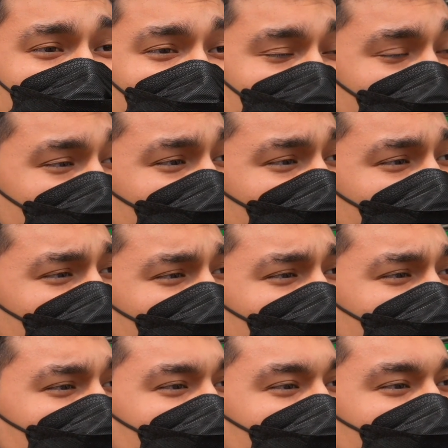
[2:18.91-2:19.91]
fast was because
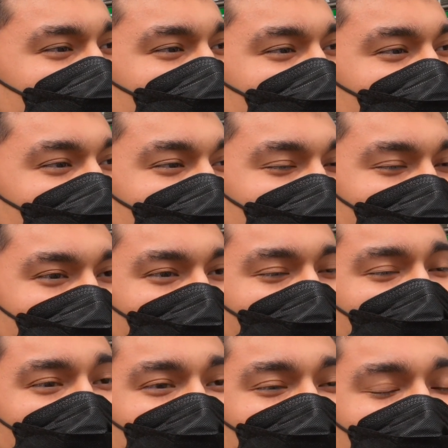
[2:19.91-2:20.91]
we had like a little
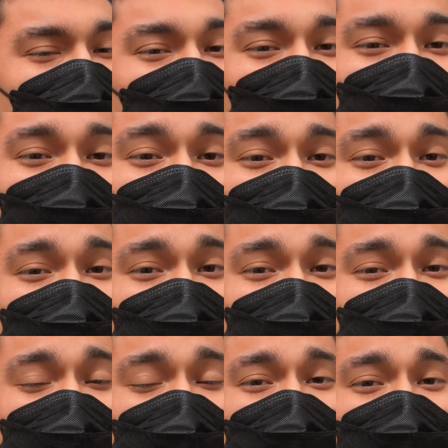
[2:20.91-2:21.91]
walk from one
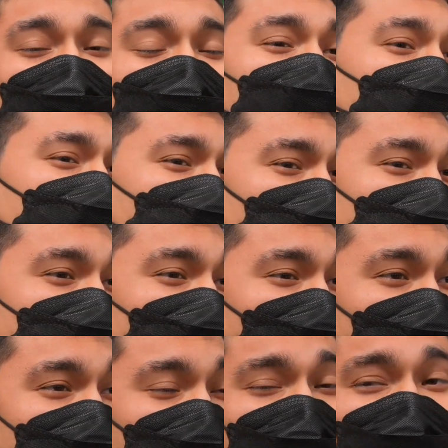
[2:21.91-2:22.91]
station to the next
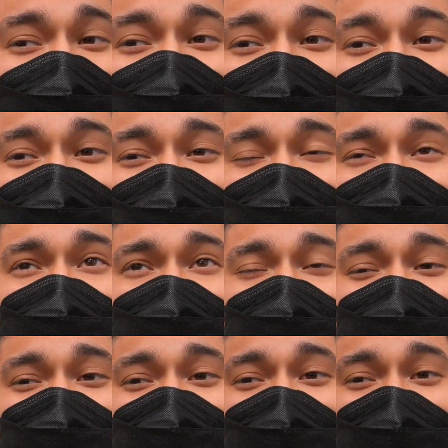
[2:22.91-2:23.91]
station and then
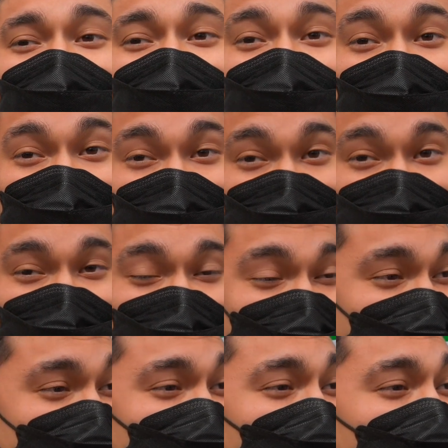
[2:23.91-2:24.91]
we came out of that
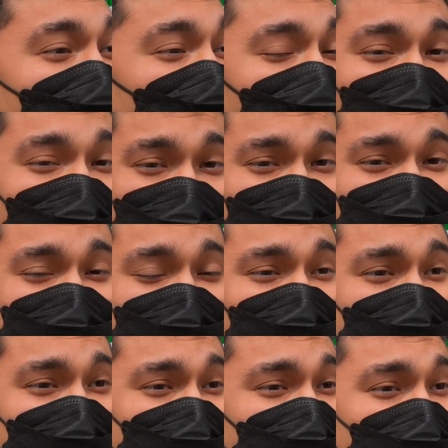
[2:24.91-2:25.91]
station. Lots of
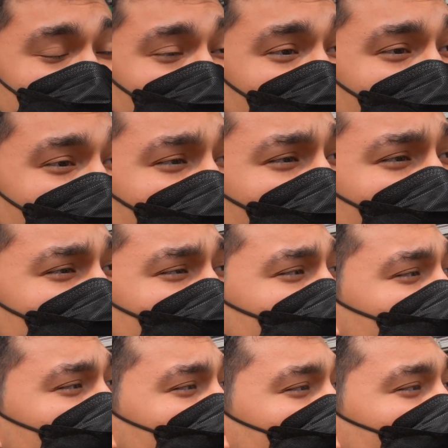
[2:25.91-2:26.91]
stations. But um,
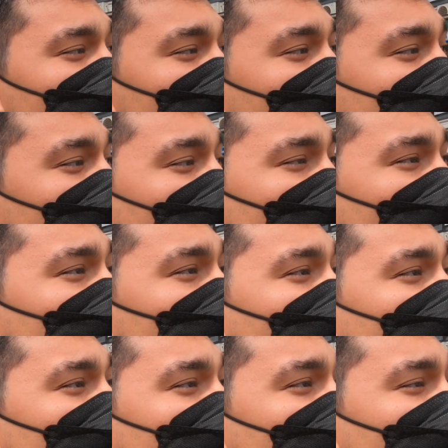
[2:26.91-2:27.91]
right now I'm
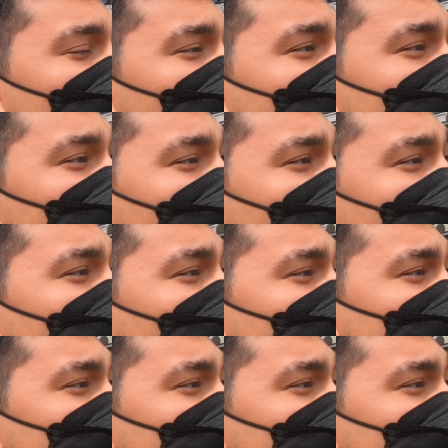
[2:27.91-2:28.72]
waiting outside of